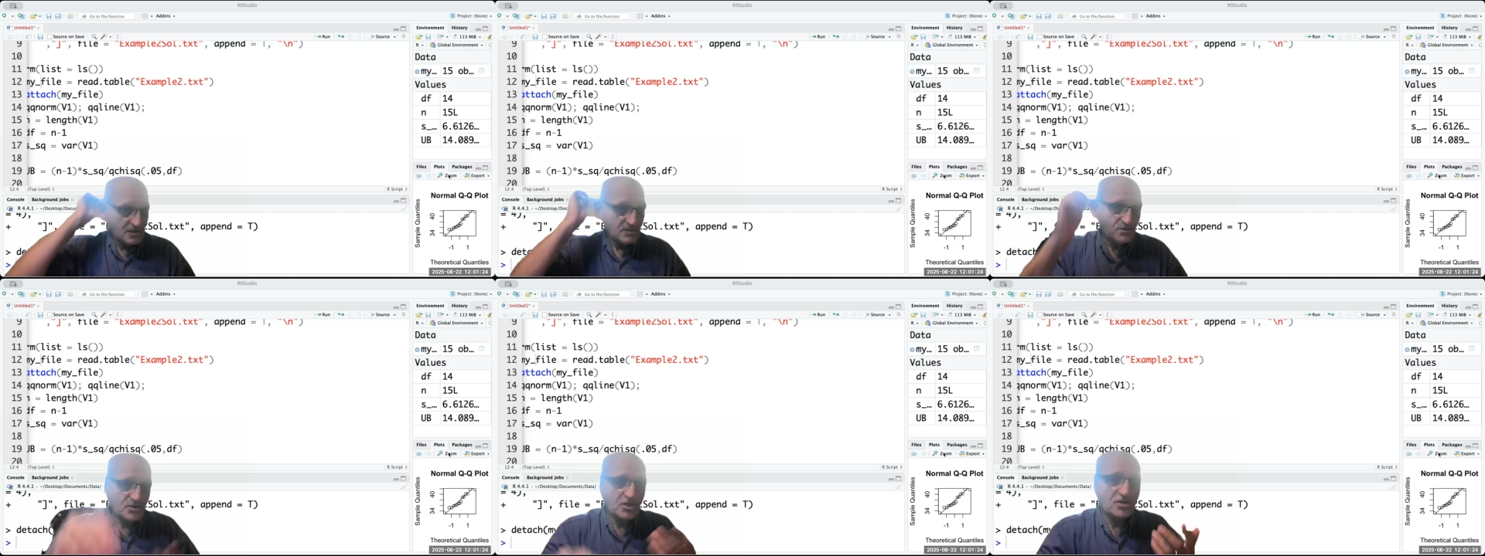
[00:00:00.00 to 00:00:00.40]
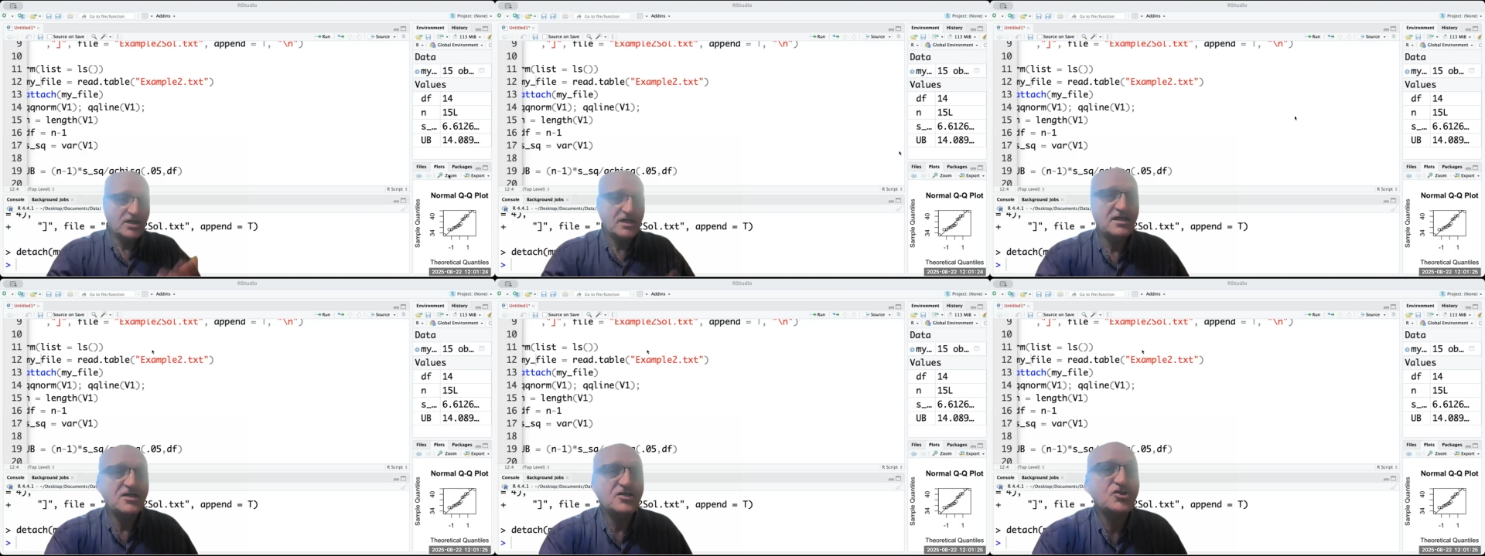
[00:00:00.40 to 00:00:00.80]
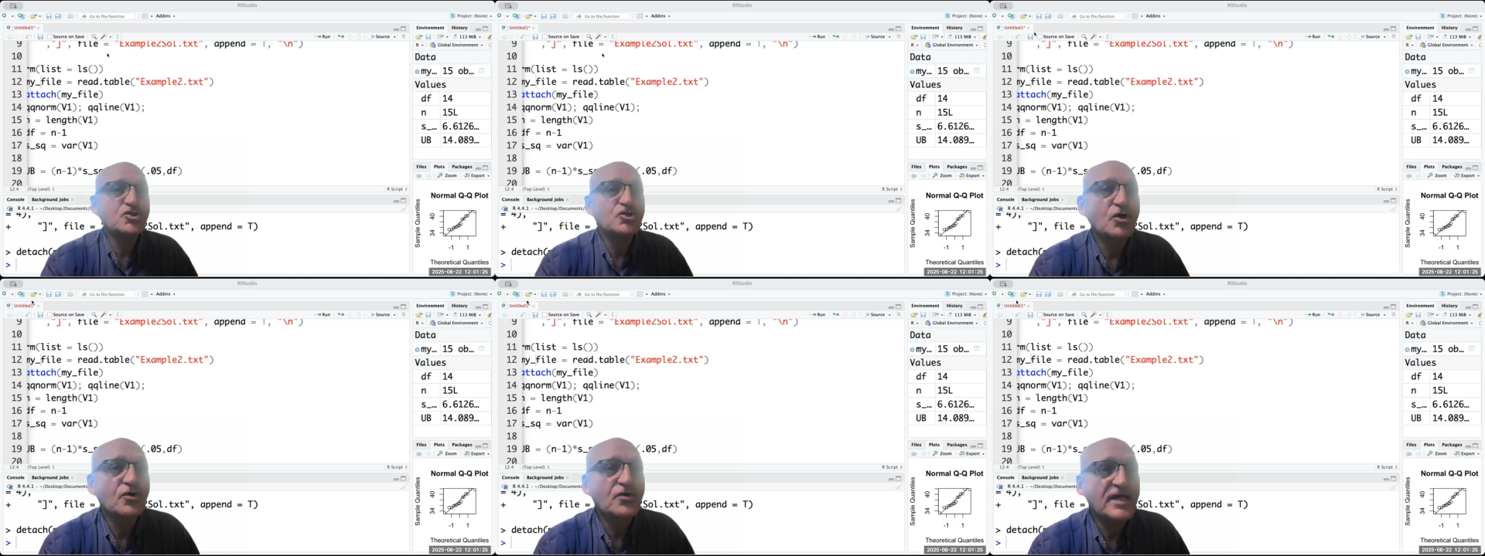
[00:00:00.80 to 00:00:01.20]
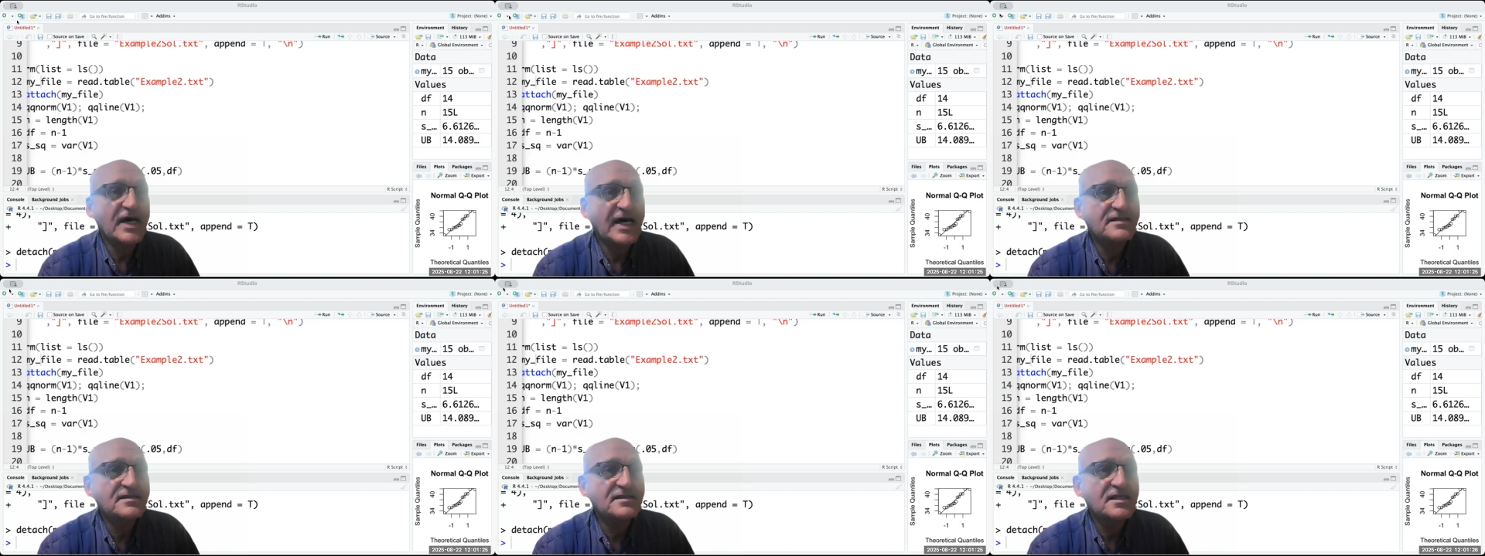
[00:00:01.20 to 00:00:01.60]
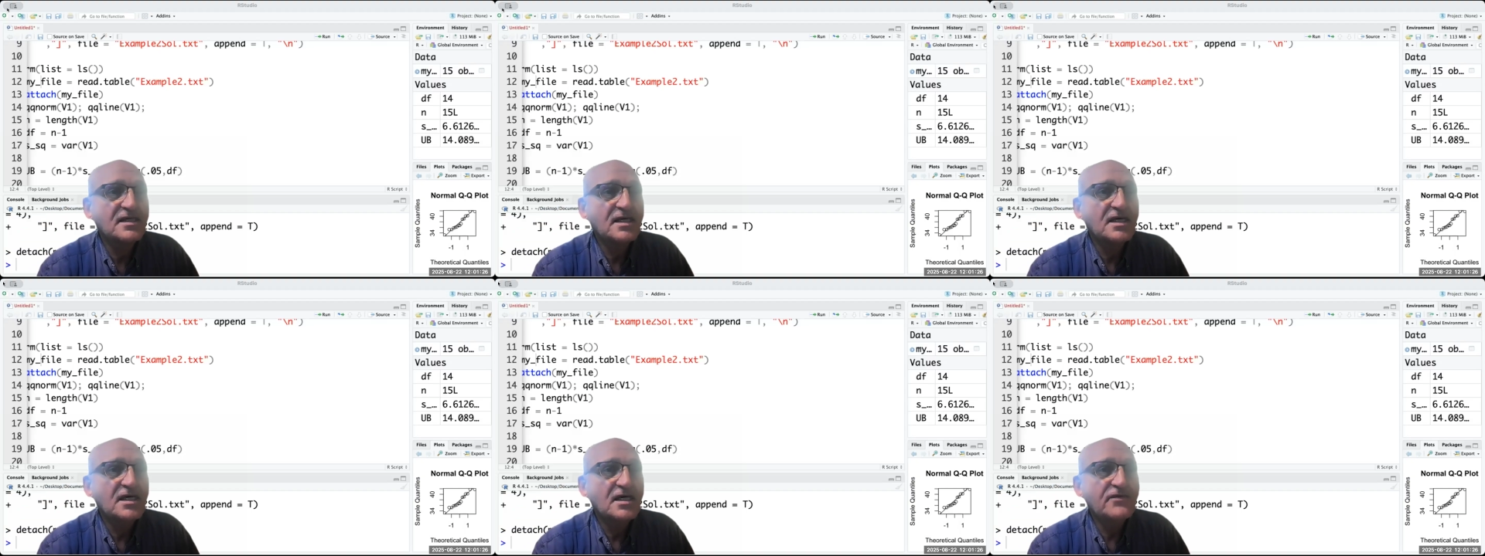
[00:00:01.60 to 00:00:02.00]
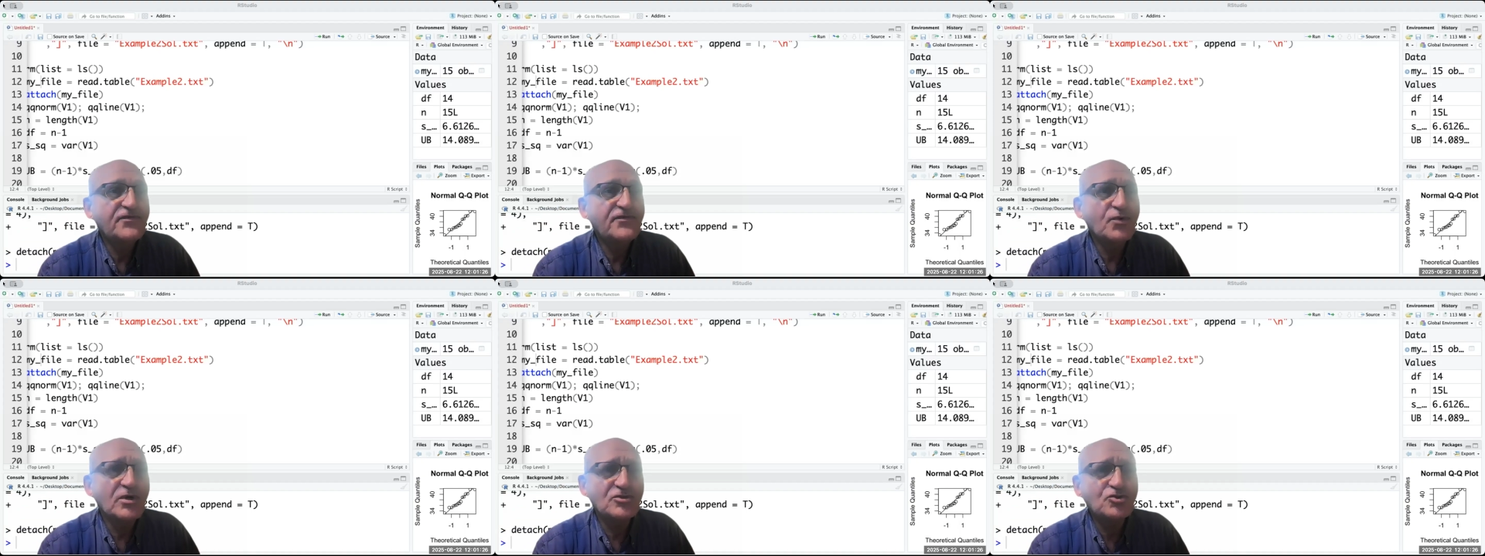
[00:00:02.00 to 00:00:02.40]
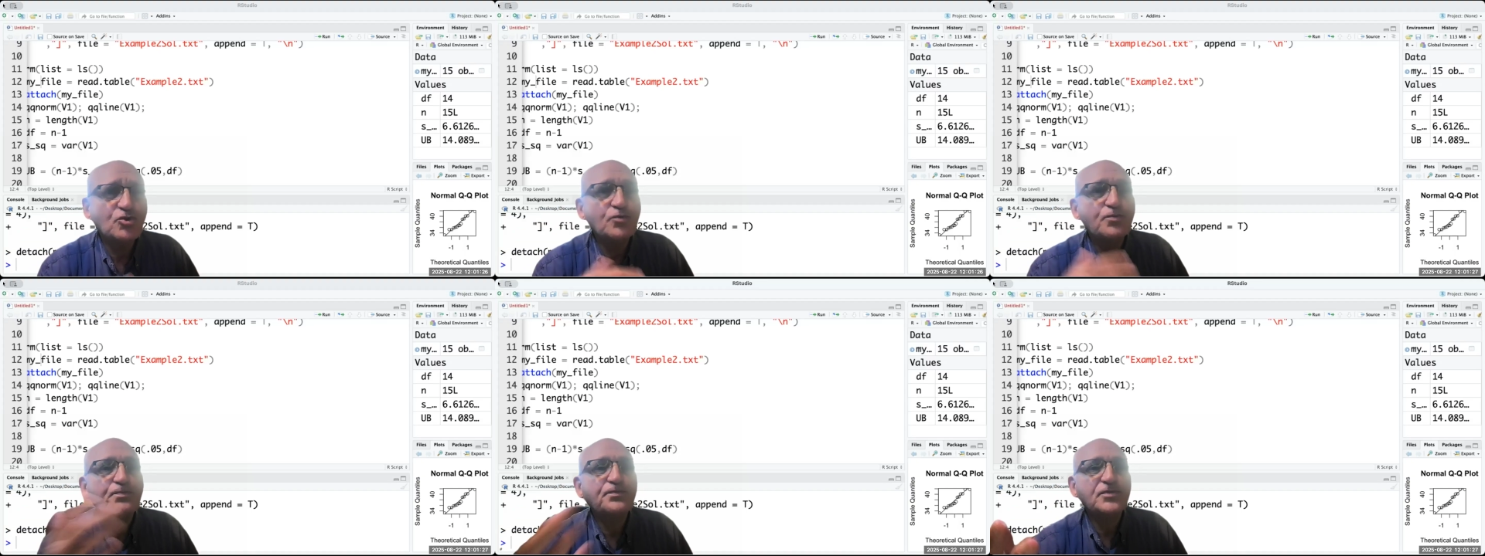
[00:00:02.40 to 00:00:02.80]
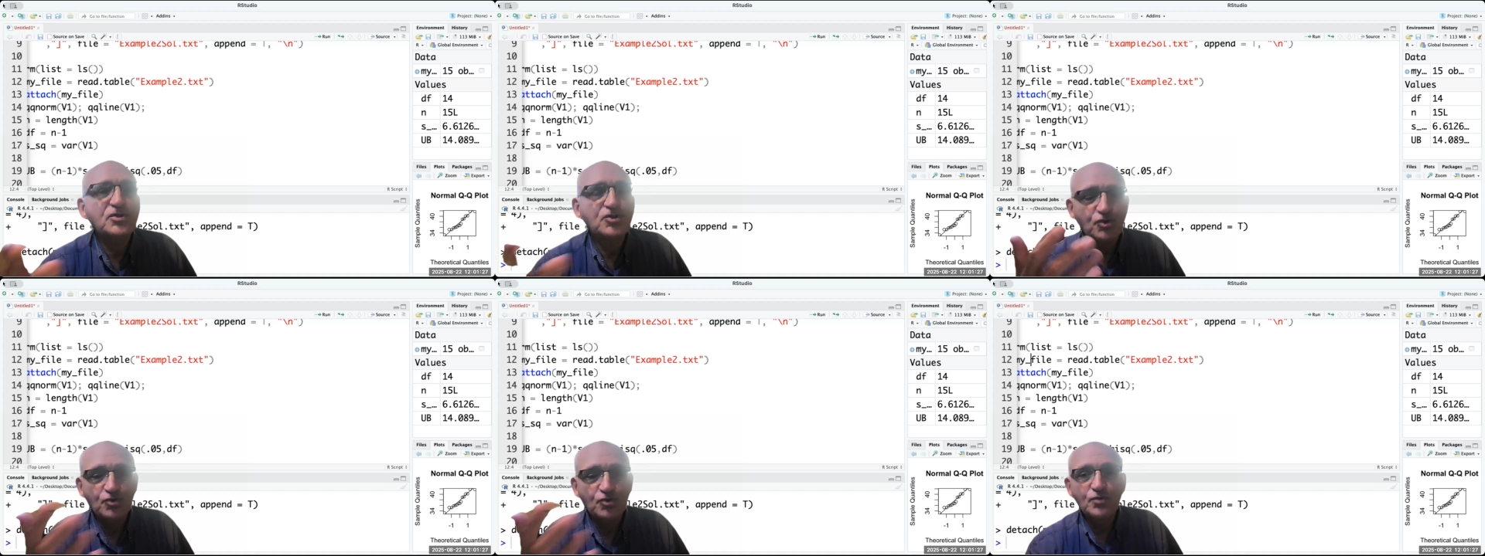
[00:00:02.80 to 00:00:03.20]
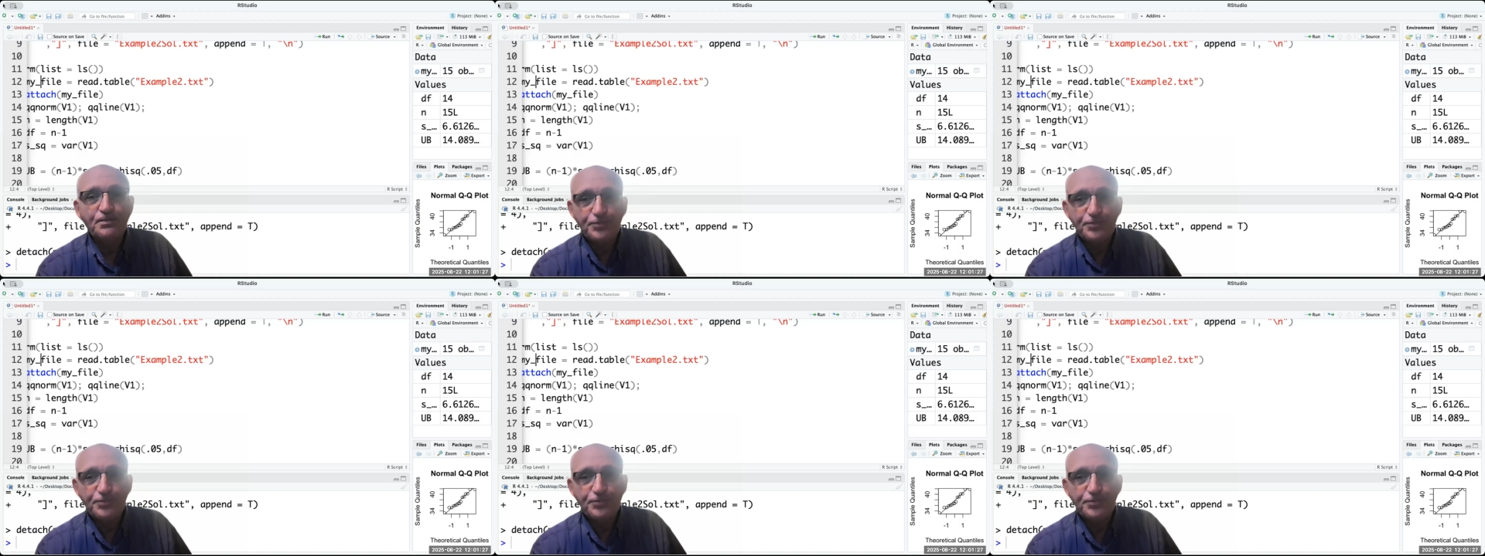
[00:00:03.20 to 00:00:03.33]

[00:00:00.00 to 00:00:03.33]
we already saw that. If you want to